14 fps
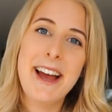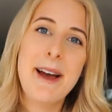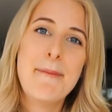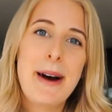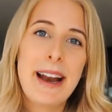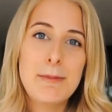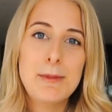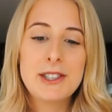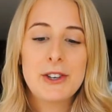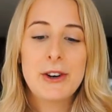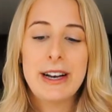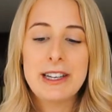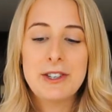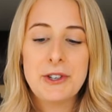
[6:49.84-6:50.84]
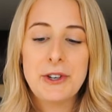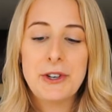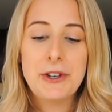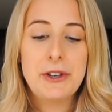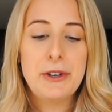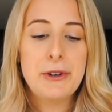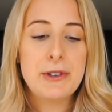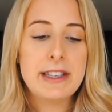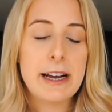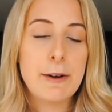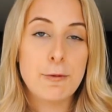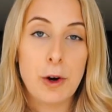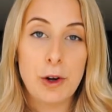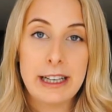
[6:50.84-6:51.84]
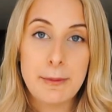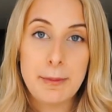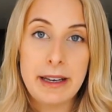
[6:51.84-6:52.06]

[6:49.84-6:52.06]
But I'm just going to use a rolling